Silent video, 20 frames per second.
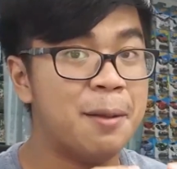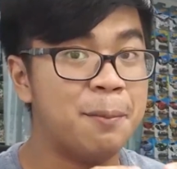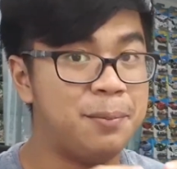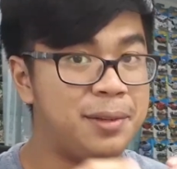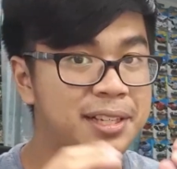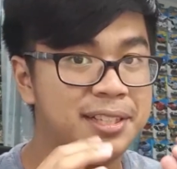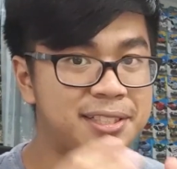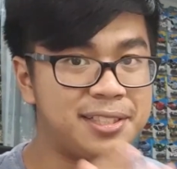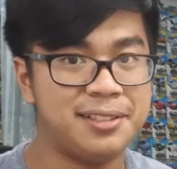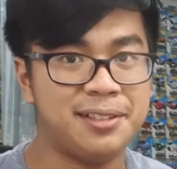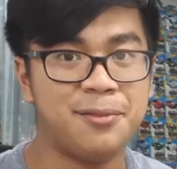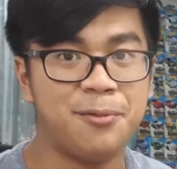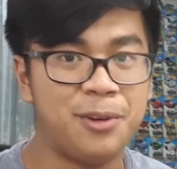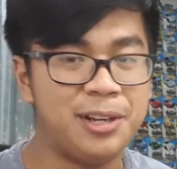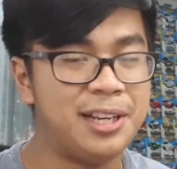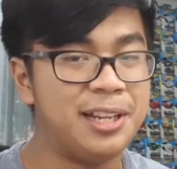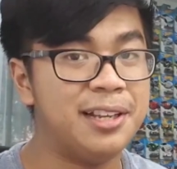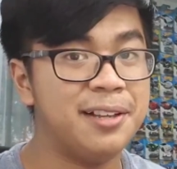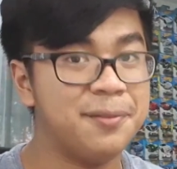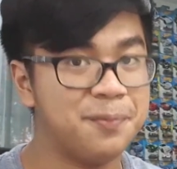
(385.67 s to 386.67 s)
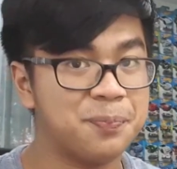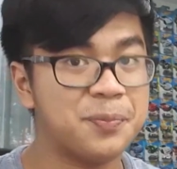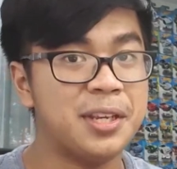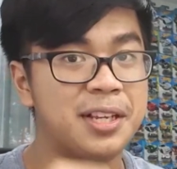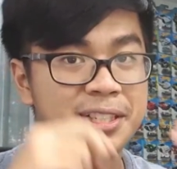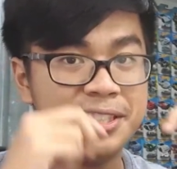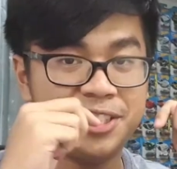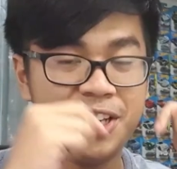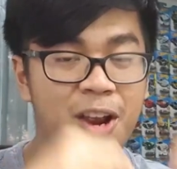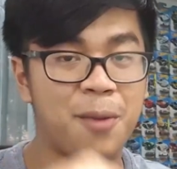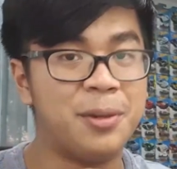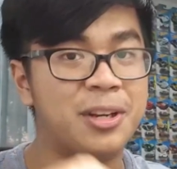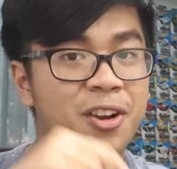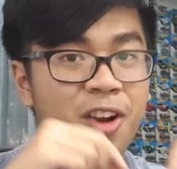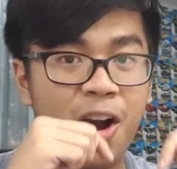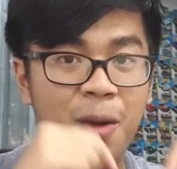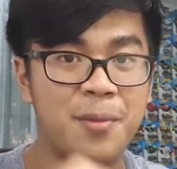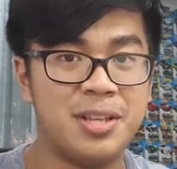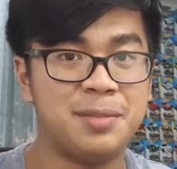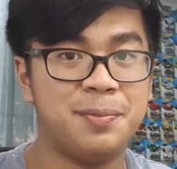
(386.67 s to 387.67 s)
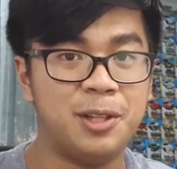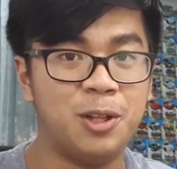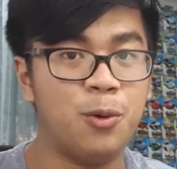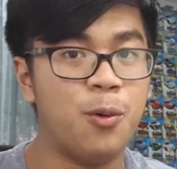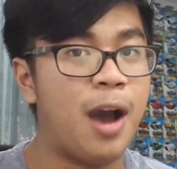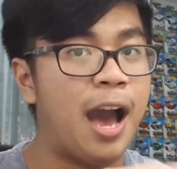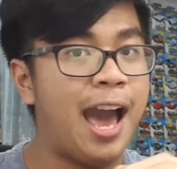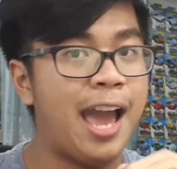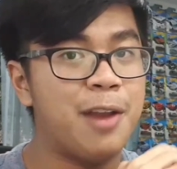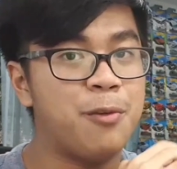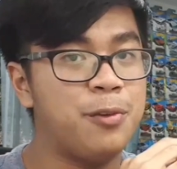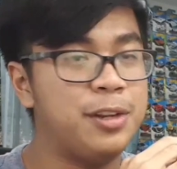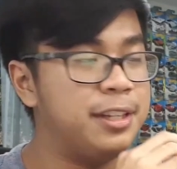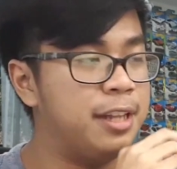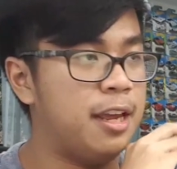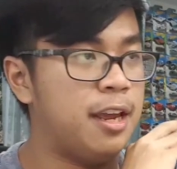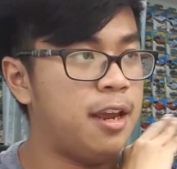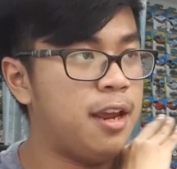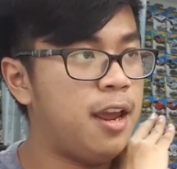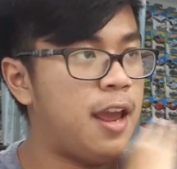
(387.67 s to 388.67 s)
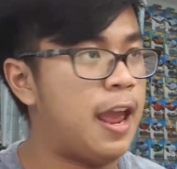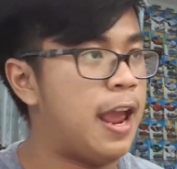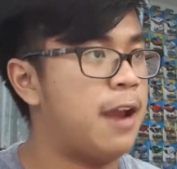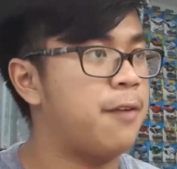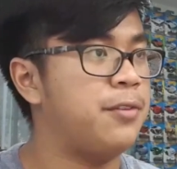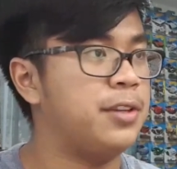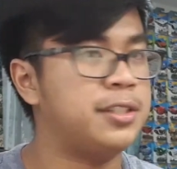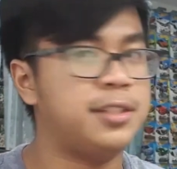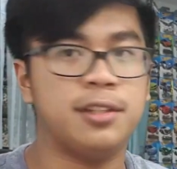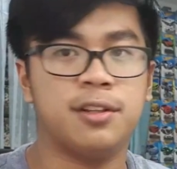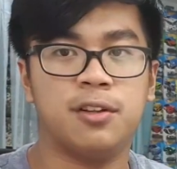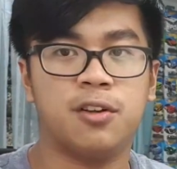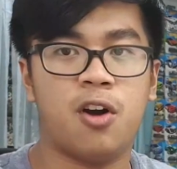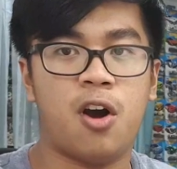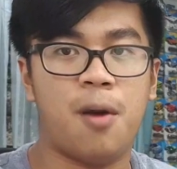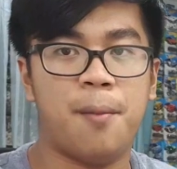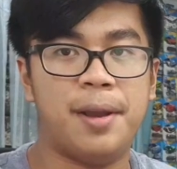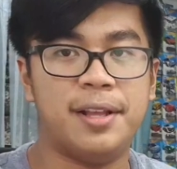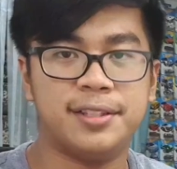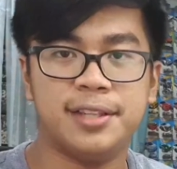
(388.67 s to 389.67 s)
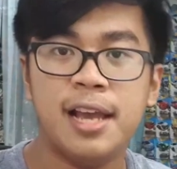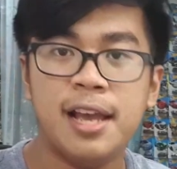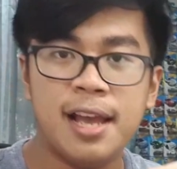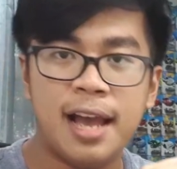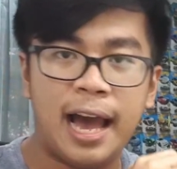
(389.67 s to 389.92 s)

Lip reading: Please really share me in the comments below. I read every single comment.